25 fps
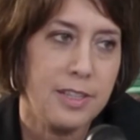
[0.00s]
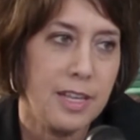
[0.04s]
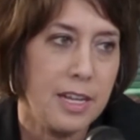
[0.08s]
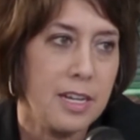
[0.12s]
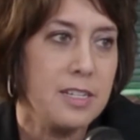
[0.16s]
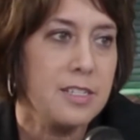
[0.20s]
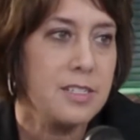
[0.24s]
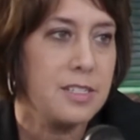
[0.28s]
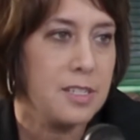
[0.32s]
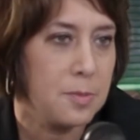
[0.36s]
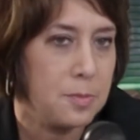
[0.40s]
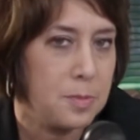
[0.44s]
that
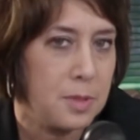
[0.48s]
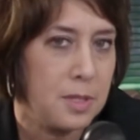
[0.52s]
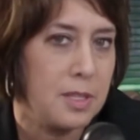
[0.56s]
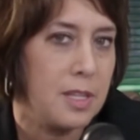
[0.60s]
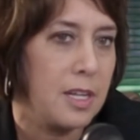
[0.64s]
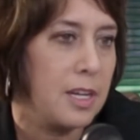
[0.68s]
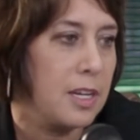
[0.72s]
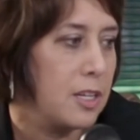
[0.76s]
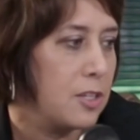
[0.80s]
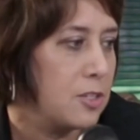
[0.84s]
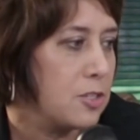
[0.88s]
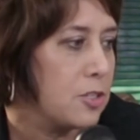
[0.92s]
is something
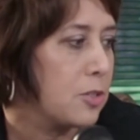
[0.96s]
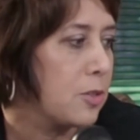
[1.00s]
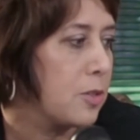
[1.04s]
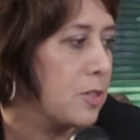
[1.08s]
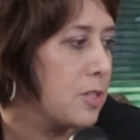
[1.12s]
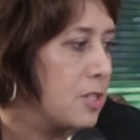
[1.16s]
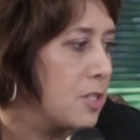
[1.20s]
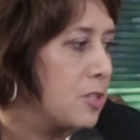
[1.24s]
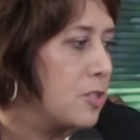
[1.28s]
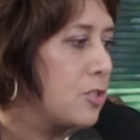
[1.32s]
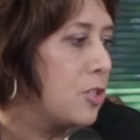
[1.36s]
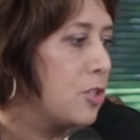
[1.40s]
that
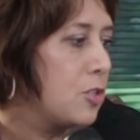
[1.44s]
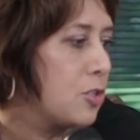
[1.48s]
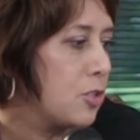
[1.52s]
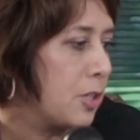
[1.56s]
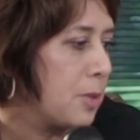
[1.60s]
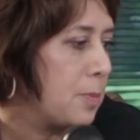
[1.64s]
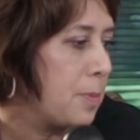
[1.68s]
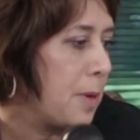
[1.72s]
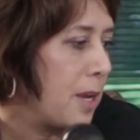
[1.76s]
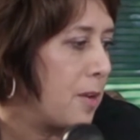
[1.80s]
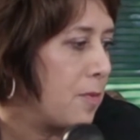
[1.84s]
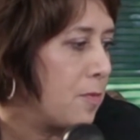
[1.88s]
insurances
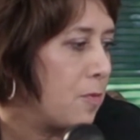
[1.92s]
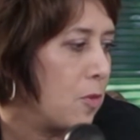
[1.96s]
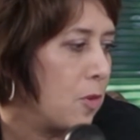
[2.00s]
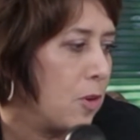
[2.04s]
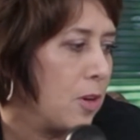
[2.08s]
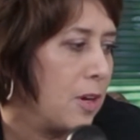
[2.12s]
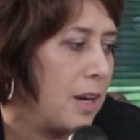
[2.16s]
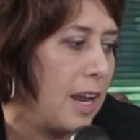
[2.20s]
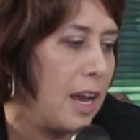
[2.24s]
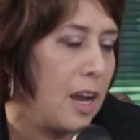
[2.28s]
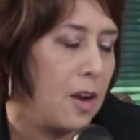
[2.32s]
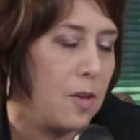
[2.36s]
usually pay
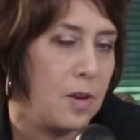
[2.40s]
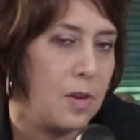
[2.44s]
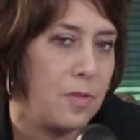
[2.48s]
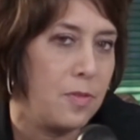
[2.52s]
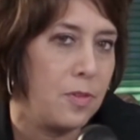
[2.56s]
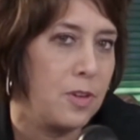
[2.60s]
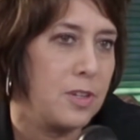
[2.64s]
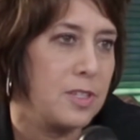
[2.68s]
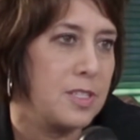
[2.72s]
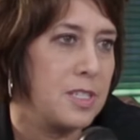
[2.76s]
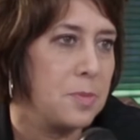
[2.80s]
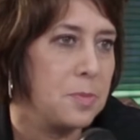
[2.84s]
for it.
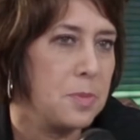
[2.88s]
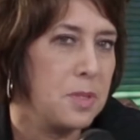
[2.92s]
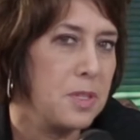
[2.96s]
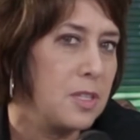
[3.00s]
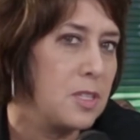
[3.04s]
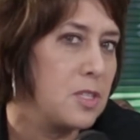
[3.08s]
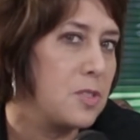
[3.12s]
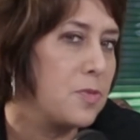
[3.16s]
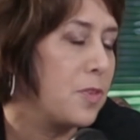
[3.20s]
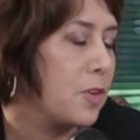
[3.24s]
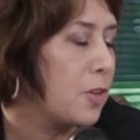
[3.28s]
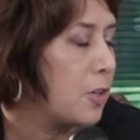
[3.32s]
However, it's something
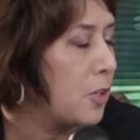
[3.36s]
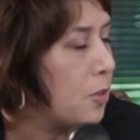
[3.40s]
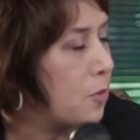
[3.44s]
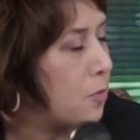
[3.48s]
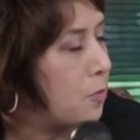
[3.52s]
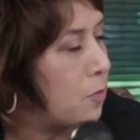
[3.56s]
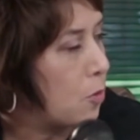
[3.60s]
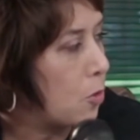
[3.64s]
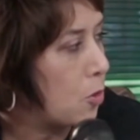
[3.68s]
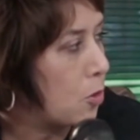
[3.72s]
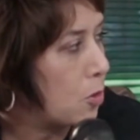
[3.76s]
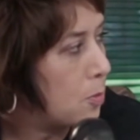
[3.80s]
that's very
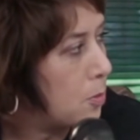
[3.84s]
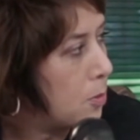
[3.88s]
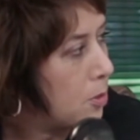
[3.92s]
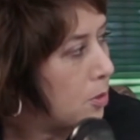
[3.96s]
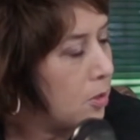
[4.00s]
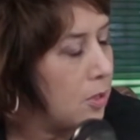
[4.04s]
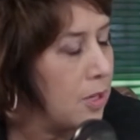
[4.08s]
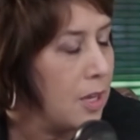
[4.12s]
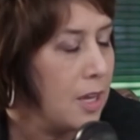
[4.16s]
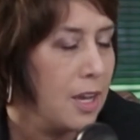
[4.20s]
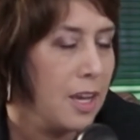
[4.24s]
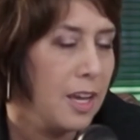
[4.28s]

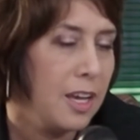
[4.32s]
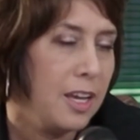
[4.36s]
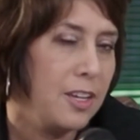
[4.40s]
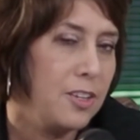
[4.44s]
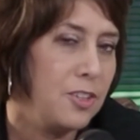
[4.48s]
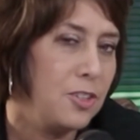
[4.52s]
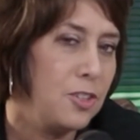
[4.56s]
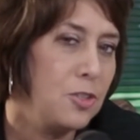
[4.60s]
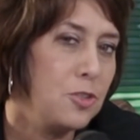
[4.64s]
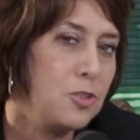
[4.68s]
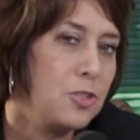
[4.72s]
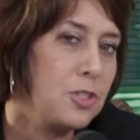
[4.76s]
affordable.
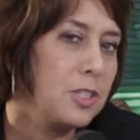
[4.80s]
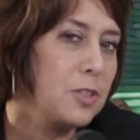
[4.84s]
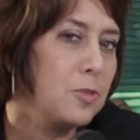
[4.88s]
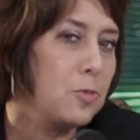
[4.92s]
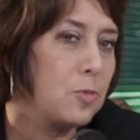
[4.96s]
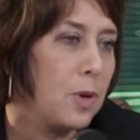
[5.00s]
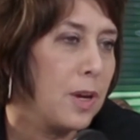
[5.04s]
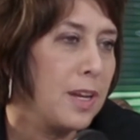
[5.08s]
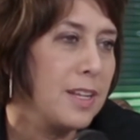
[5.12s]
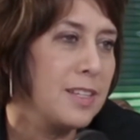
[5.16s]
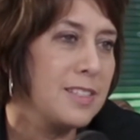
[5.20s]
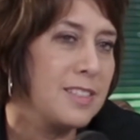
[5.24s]
It usually
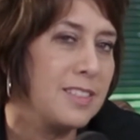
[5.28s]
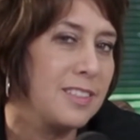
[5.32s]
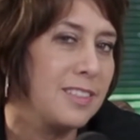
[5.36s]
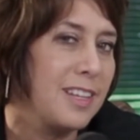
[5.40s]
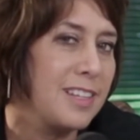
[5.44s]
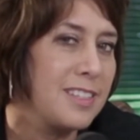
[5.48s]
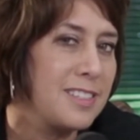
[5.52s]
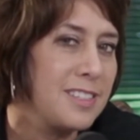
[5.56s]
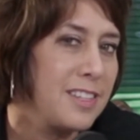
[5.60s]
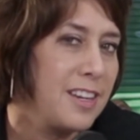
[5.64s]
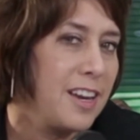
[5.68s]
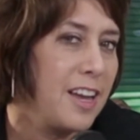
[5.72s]
runs
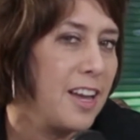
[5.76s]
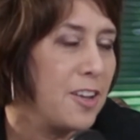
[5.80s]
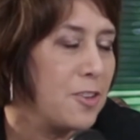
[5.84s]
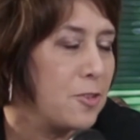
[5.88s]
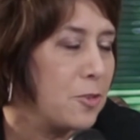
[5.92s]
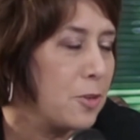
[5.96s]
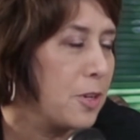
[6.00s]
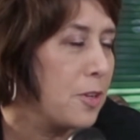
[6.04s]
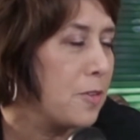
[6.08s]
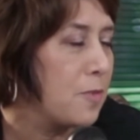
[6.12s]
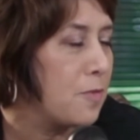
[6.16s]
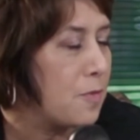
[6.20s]
less than
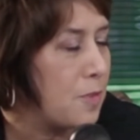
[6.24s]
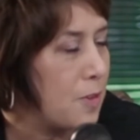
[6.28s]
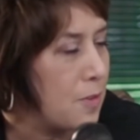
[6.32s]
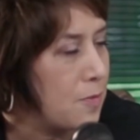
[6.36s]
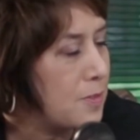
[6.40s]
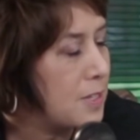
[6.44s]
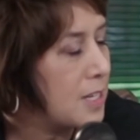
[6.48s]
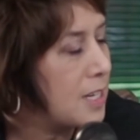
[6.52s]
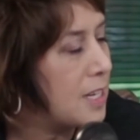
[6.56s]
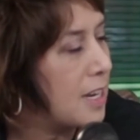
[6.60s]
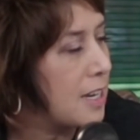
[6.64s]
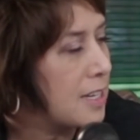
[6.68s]

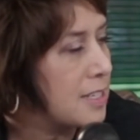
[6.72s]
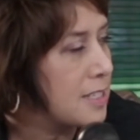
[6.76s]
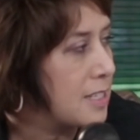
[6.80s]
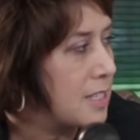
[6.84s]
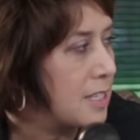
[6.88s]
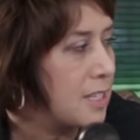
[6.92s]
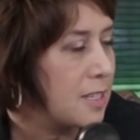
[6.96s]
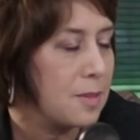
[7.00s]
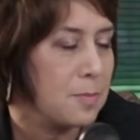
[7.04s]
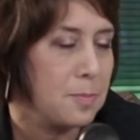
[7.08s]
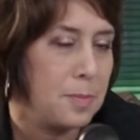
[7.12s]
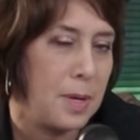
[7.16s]
150. I see
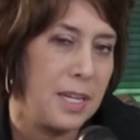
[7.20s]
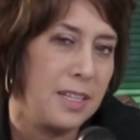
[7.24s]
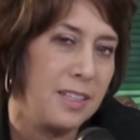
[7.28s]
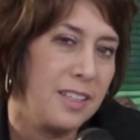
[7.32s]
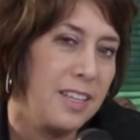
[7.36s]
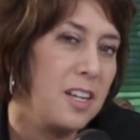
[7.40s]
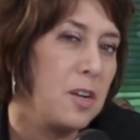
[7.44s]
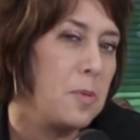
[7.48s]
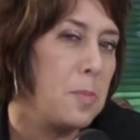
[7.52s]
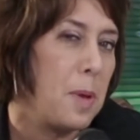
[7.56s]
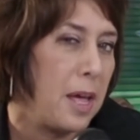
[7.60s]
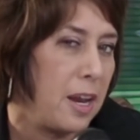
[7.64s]
oh. it
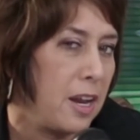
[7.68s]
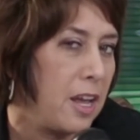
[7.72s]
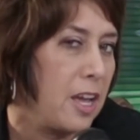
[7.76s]
mainly at about